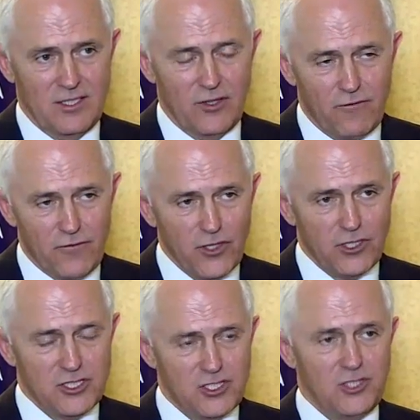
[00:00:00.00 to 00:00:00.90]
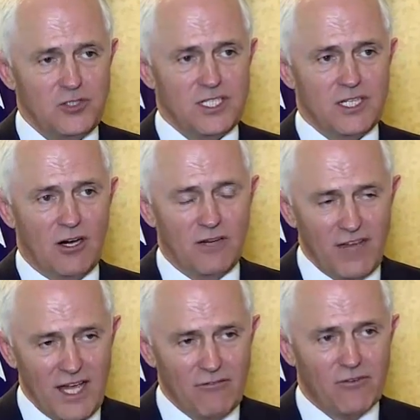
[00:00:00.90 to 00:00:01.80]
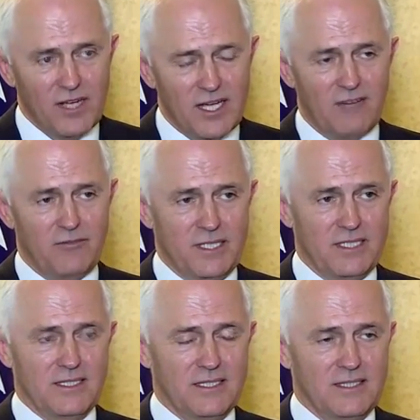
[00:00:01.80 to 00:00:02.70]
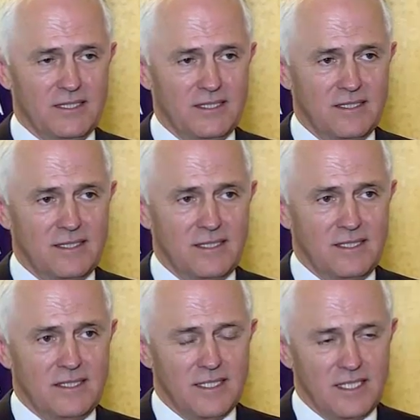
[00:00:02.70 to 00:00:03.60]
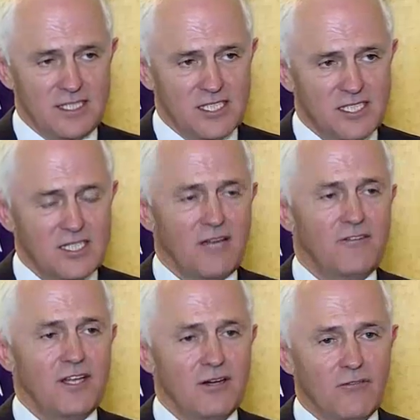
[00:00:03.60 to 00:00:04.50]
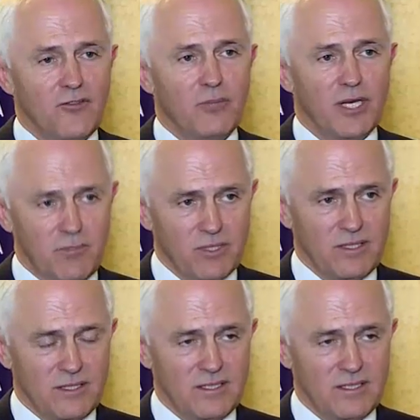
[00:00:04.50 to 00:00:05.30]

The first duty of every government is the safety of the people.